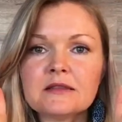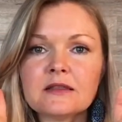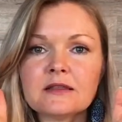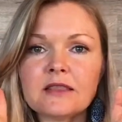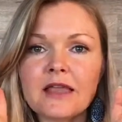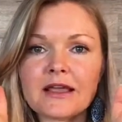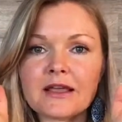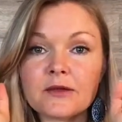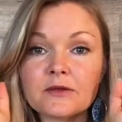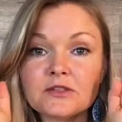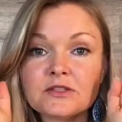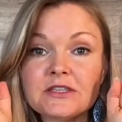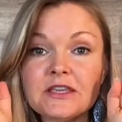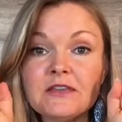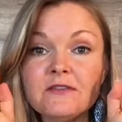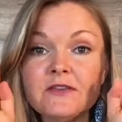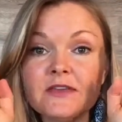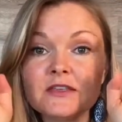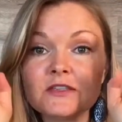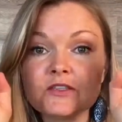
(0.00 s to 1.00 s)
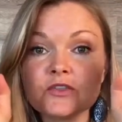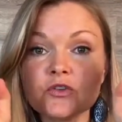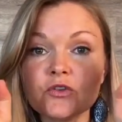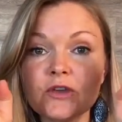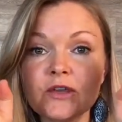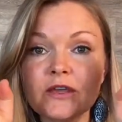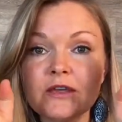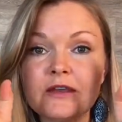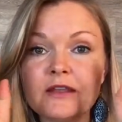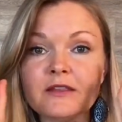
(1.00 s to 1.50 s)
like a TV
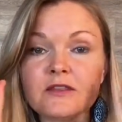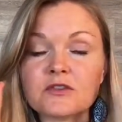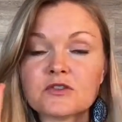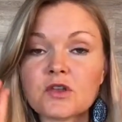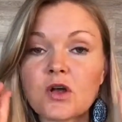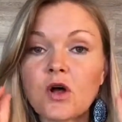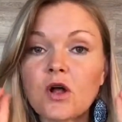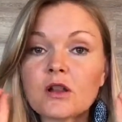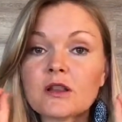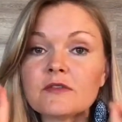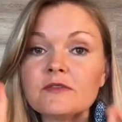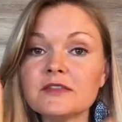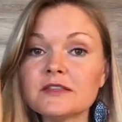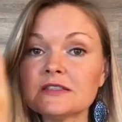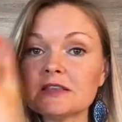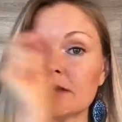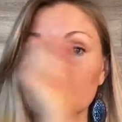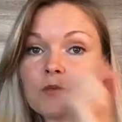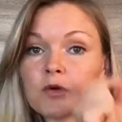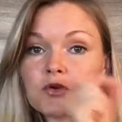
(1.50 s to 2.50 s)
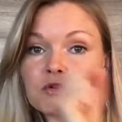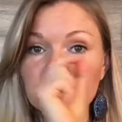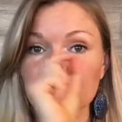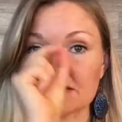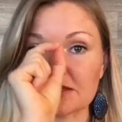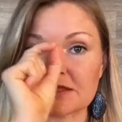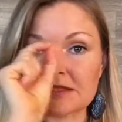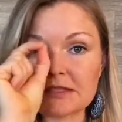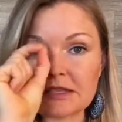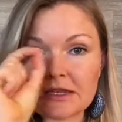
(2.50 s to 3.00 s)
screen, and there's all of these
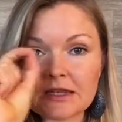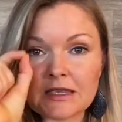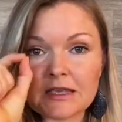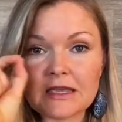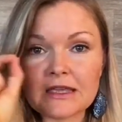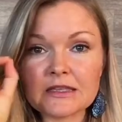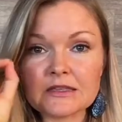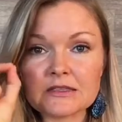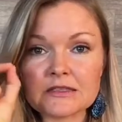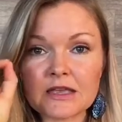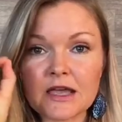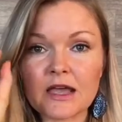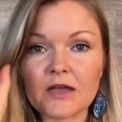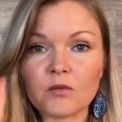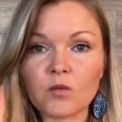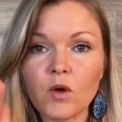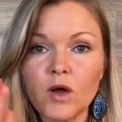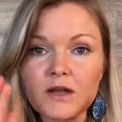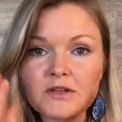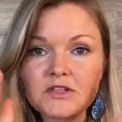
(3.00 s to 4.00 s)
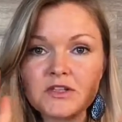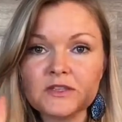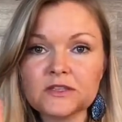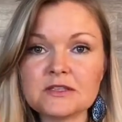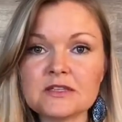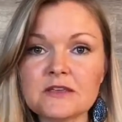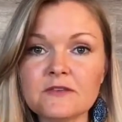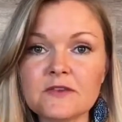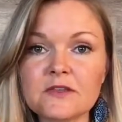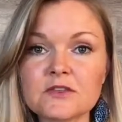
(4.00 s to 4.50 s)
emotions sitting inside watching the
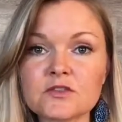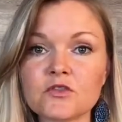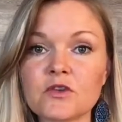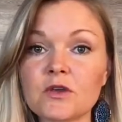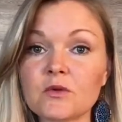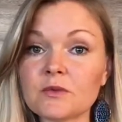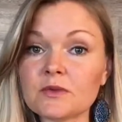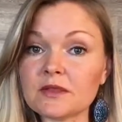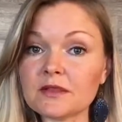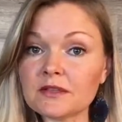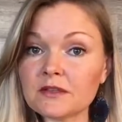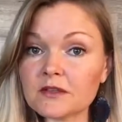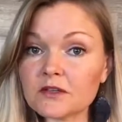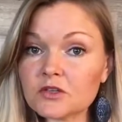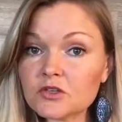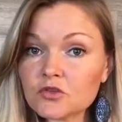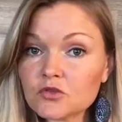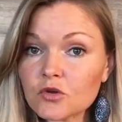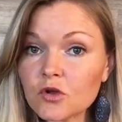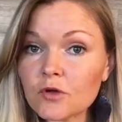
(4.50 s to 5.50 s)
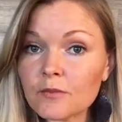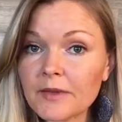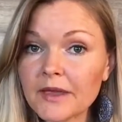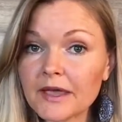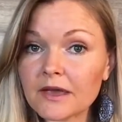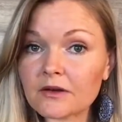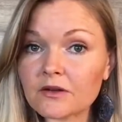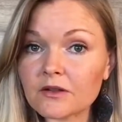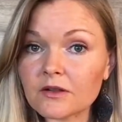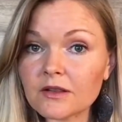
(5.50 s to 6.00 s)
TV screen with a little control
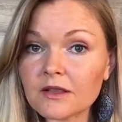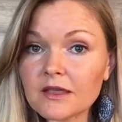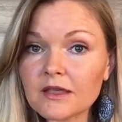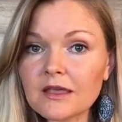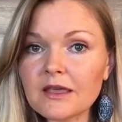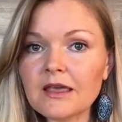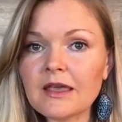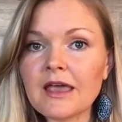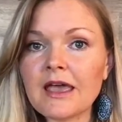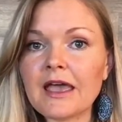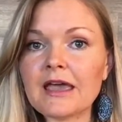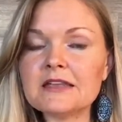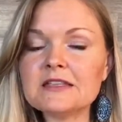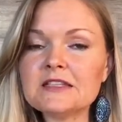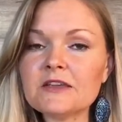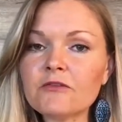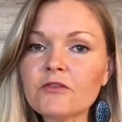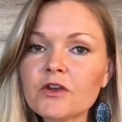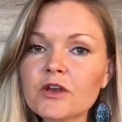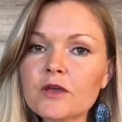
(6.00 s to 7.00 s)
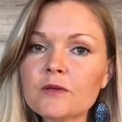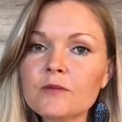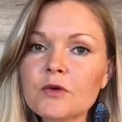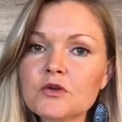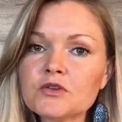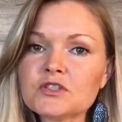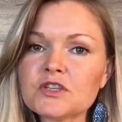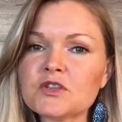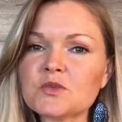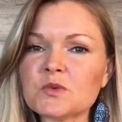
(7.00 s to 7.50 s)
panel. And different
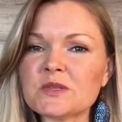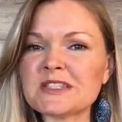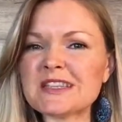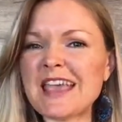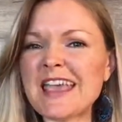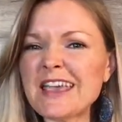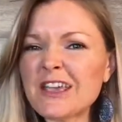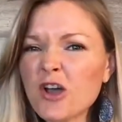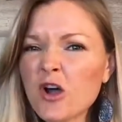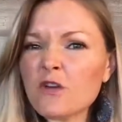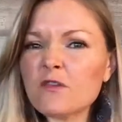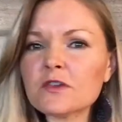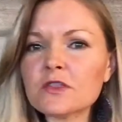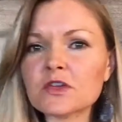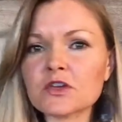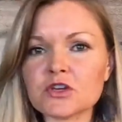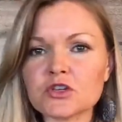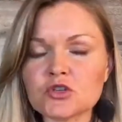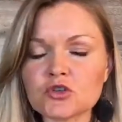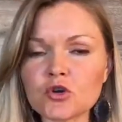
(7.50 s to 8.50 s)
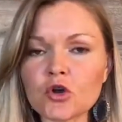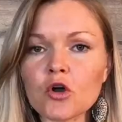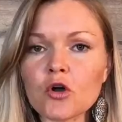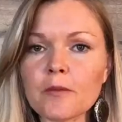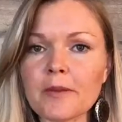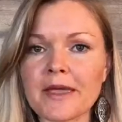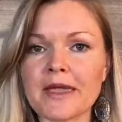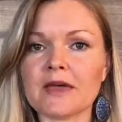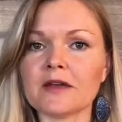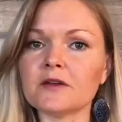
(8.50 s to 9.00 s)
emotions would take over the control
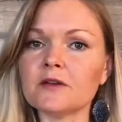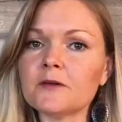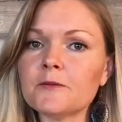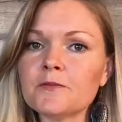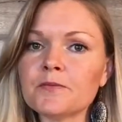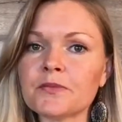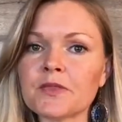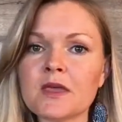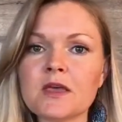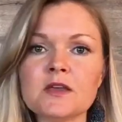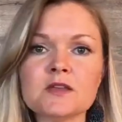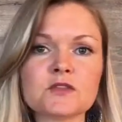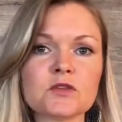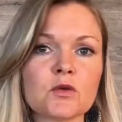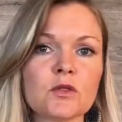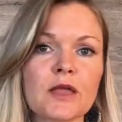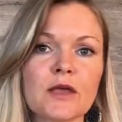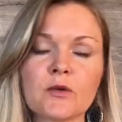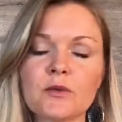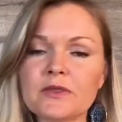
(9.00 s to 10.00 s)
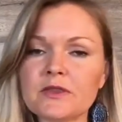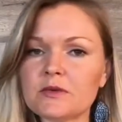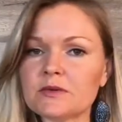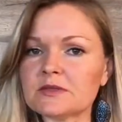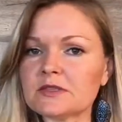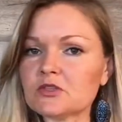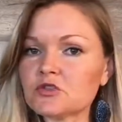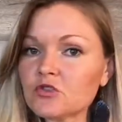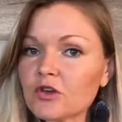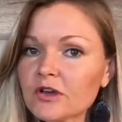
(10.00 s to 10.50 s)
panel. So like when there
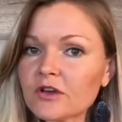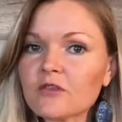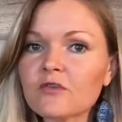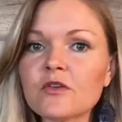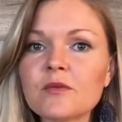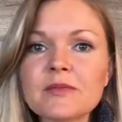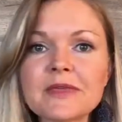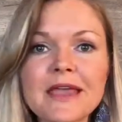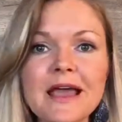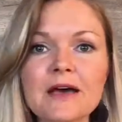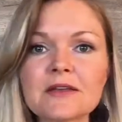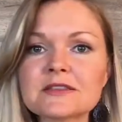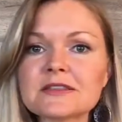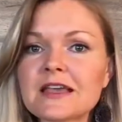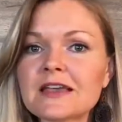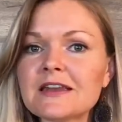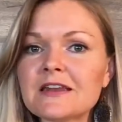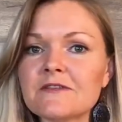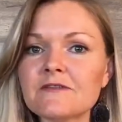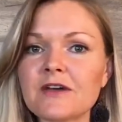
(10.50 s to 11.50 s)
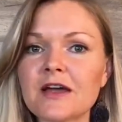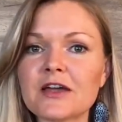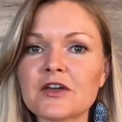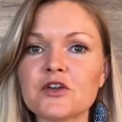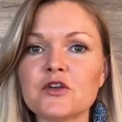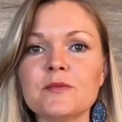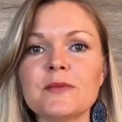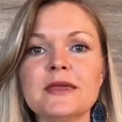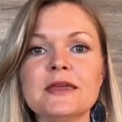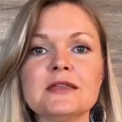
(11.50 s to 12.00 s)
was a trigger from the outside
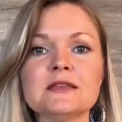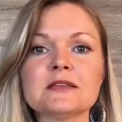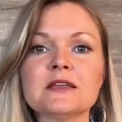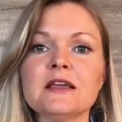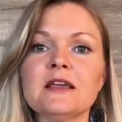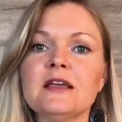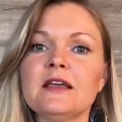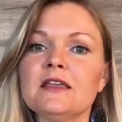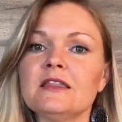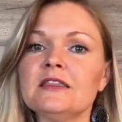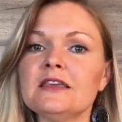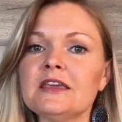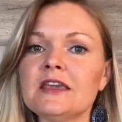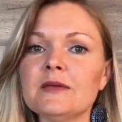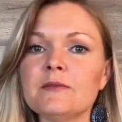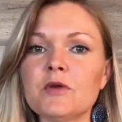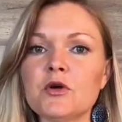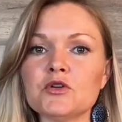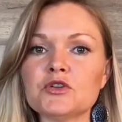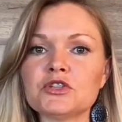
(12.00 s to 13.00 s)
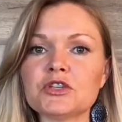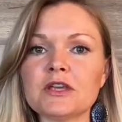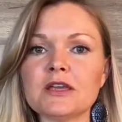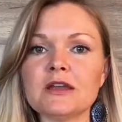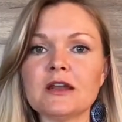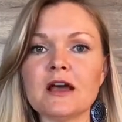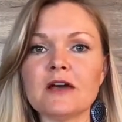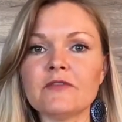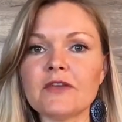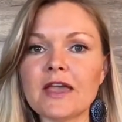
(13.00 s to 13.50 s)
environment, the
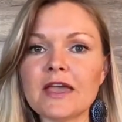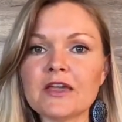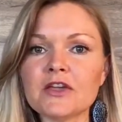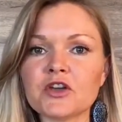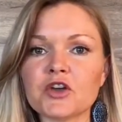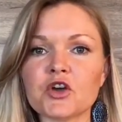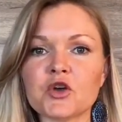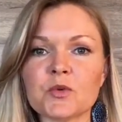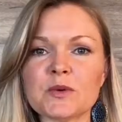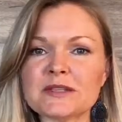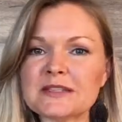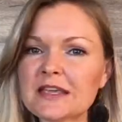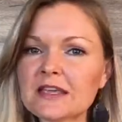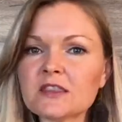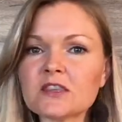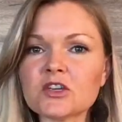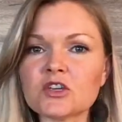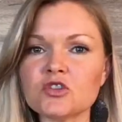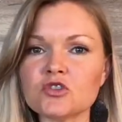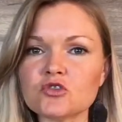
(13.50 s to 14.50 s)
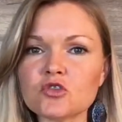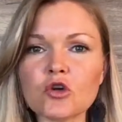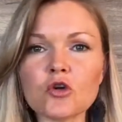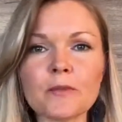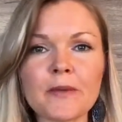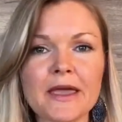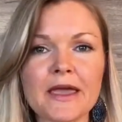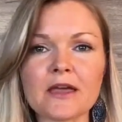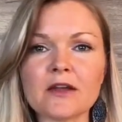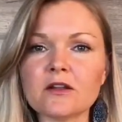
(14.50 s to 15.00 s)
emotion of anger would take the control
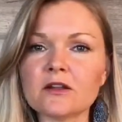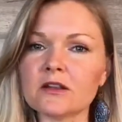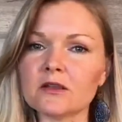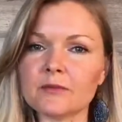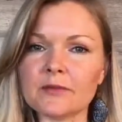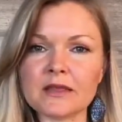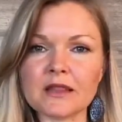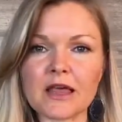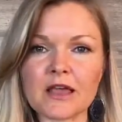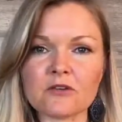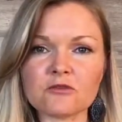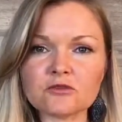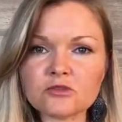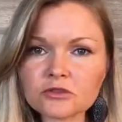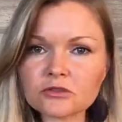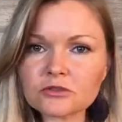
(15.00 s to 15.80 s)
panel and be like,